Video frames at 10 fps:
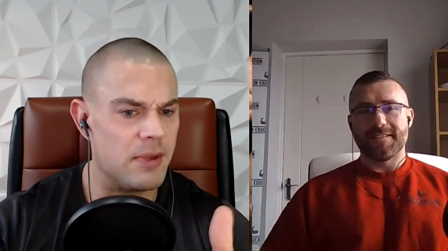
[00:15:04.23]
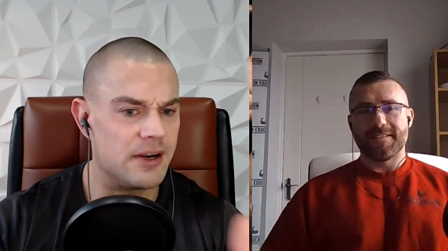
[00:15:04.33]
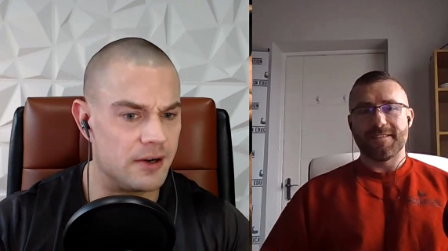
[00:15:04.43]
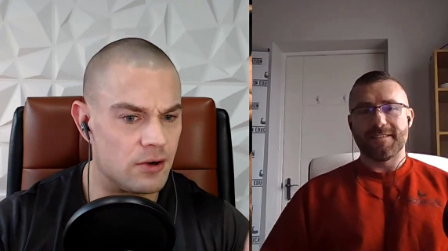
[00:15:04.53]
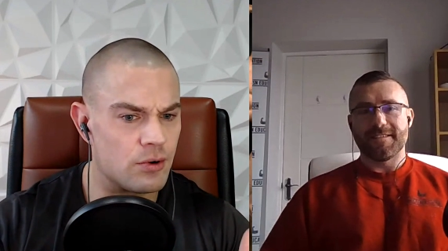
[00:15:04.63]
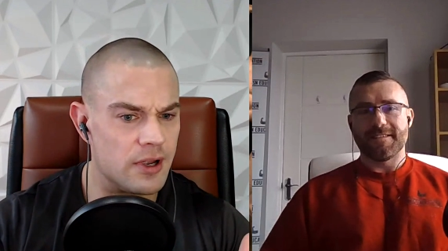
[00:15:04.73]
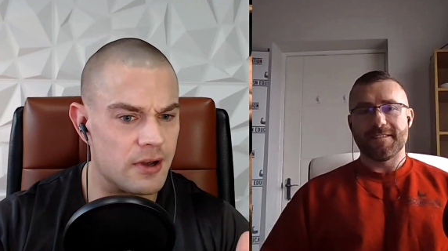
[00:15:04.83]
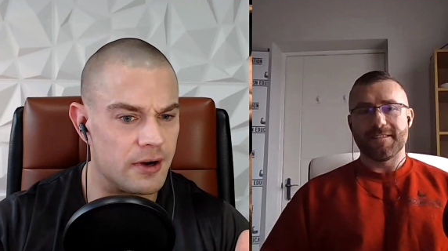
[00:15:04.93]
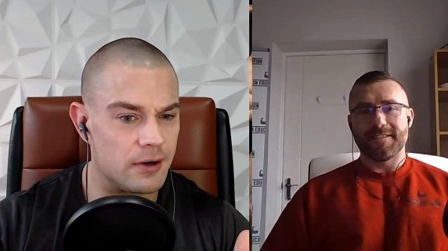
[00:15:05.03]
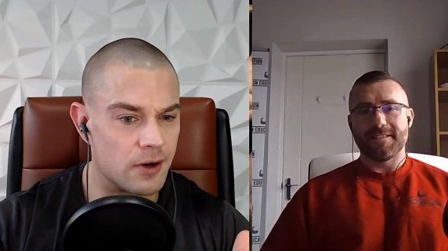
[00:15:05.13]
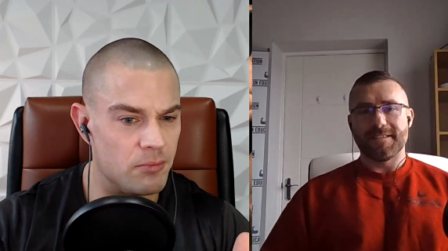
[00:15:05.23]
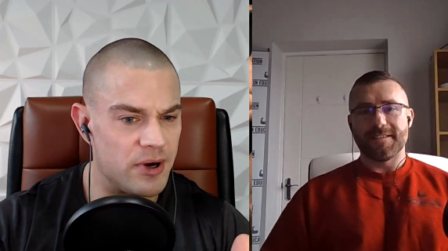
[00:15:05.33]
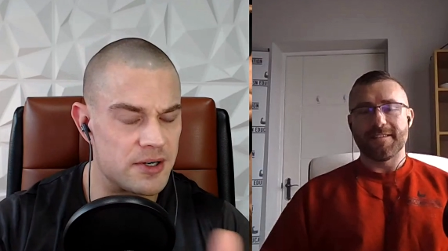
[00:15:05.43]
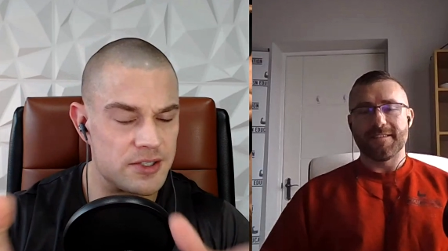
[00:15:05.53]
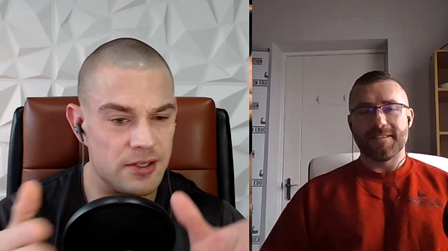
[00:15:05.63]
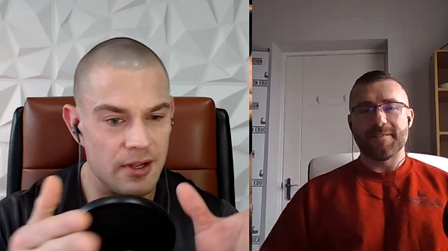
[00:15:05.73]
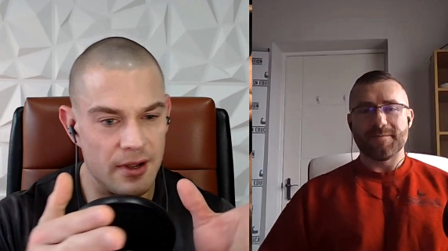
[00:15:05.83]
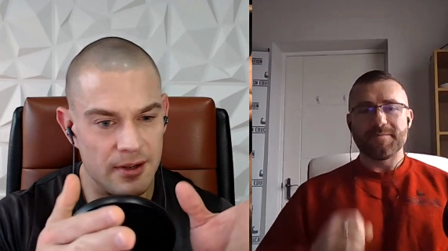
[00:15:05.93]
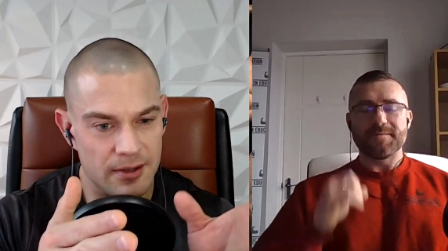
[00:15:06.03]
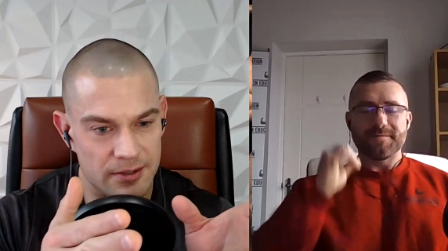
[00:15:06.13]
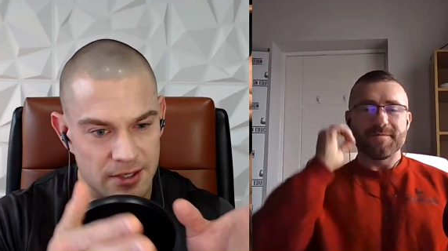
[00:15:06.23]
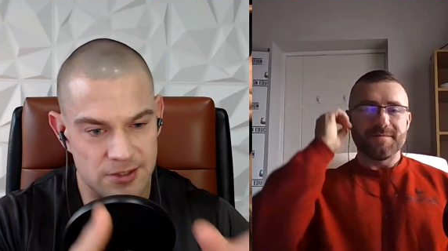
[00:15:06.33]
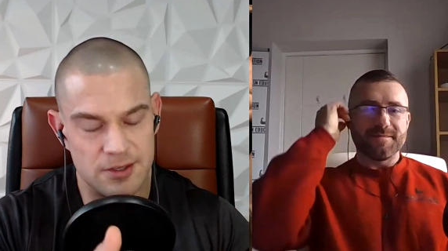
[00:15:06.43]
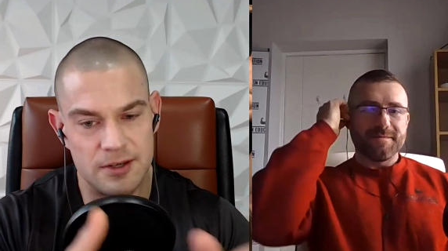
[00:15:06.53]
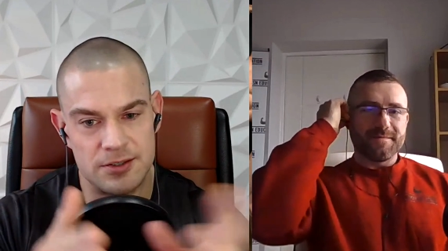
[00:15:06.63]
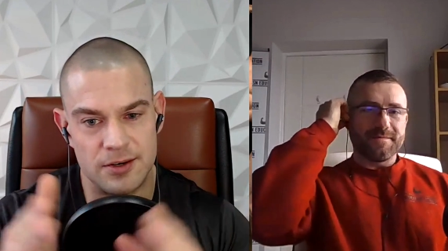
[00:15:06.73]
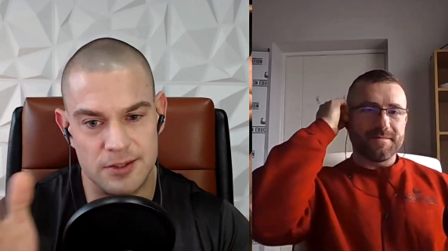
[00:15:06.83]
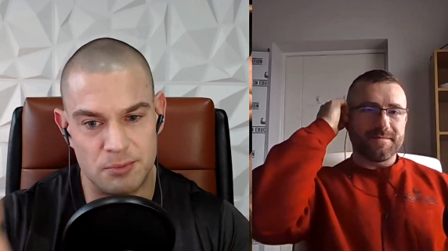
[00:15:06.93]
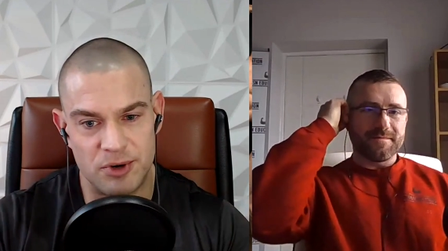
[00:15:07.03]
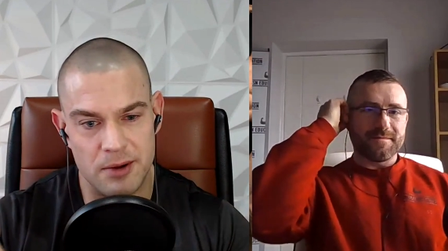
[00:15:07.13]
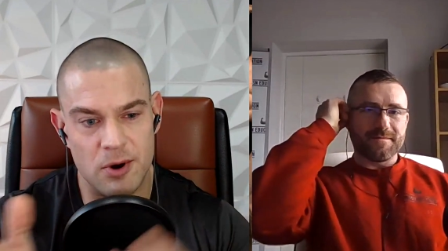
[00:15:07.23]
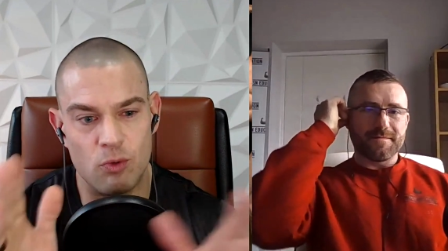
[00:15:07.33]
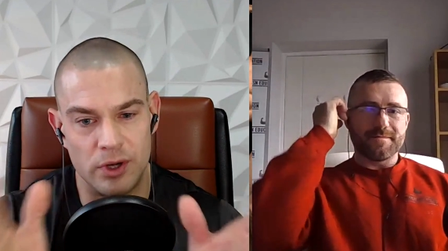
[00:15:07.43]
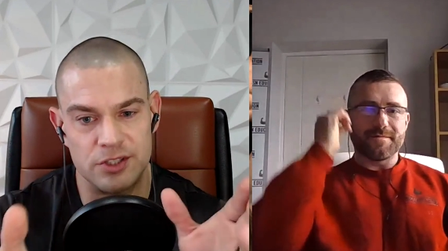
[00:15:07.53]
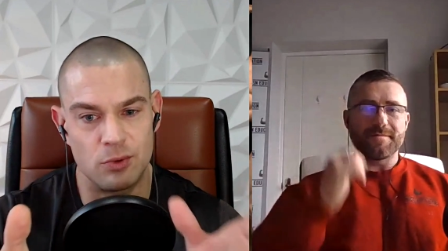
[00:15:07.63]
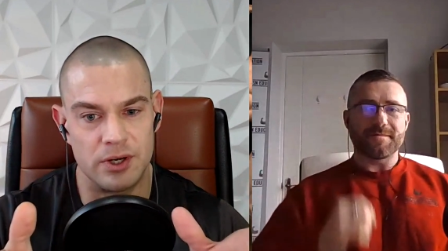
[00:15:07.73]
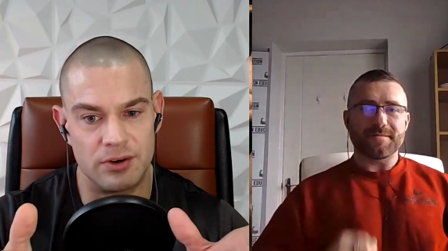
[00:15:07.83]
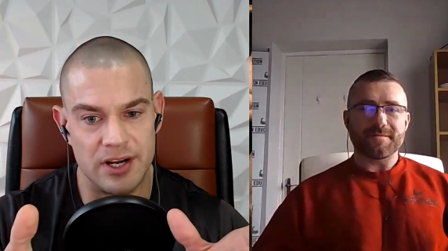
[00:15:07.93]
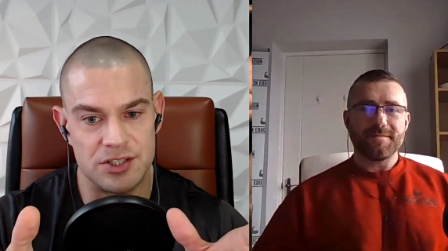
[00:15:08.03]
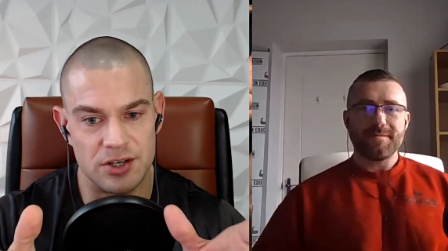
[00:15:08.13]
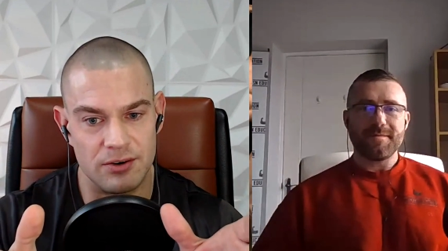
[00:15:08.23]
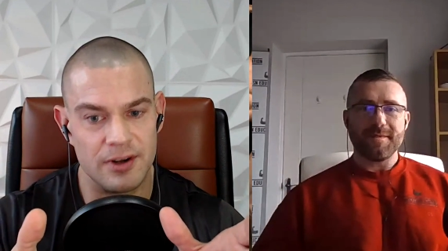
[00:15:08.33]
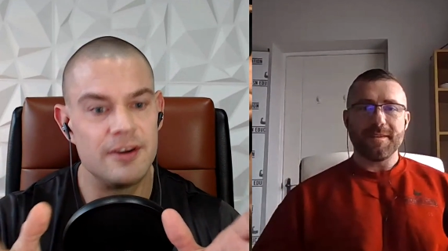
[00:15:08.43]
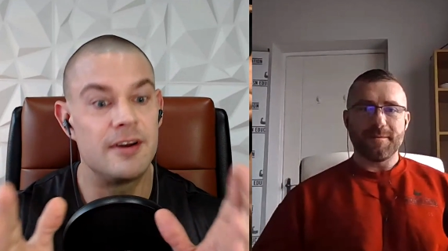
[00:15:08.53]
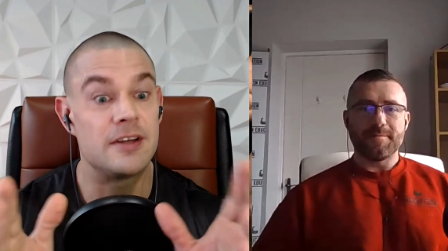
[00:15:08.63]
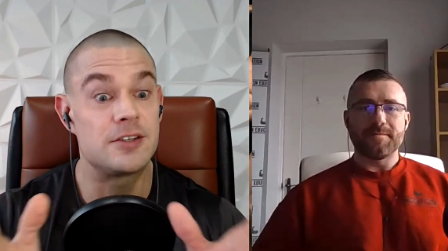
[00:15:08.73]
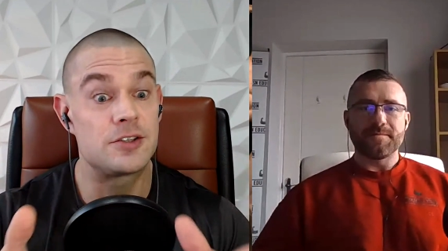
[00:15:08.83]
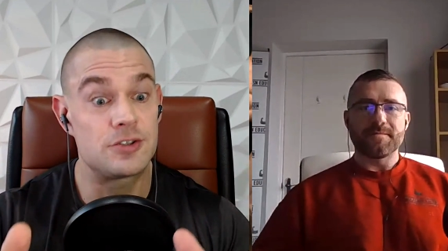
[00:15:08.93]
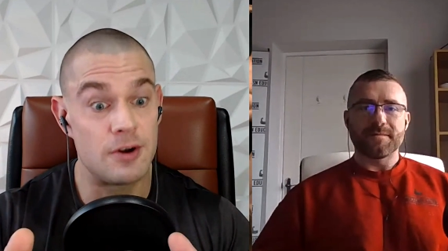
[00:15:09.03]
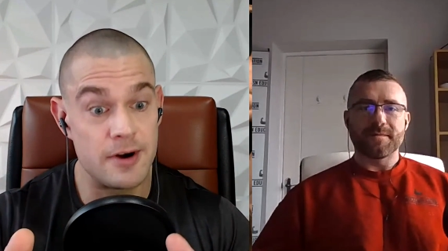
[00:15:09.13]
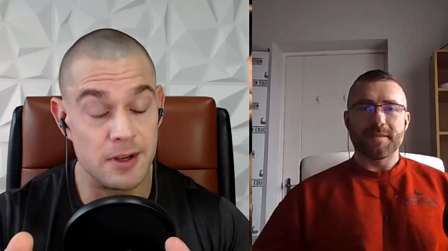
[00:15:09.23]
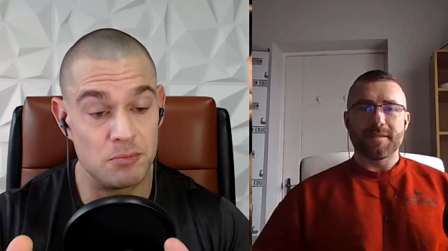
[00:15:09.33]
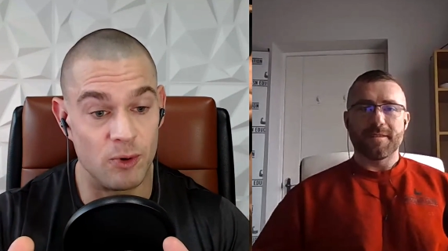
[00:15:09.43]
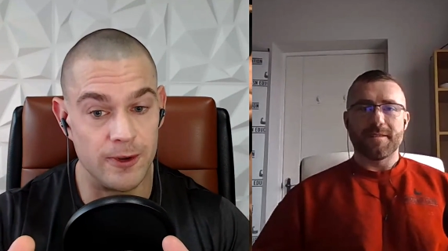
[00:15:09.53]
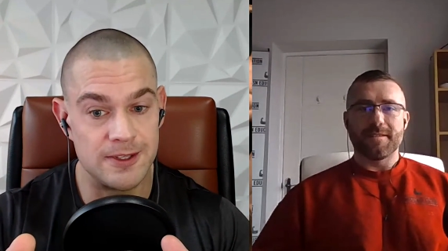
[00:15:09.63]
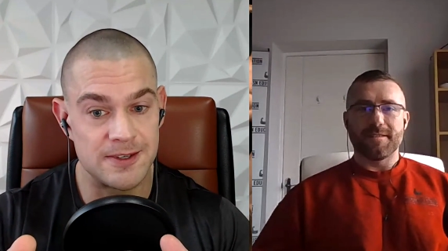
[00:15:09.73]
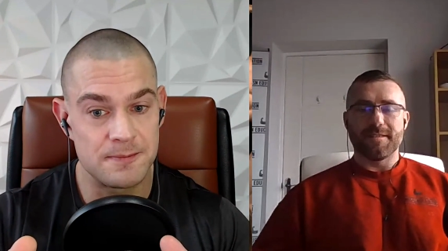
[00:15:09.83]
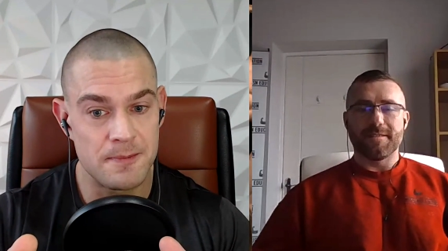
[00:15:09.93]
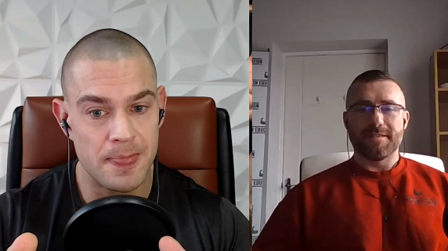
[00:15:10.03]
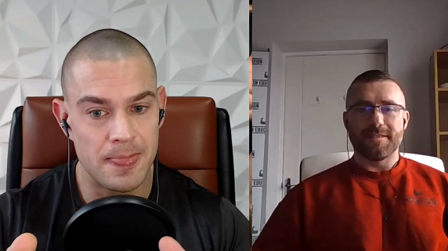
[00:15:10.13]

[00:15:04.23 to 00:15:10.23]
Speaker 1: I made it a cookie cutter comparison, testosterone to Primo one to one ratio. It's a starting point.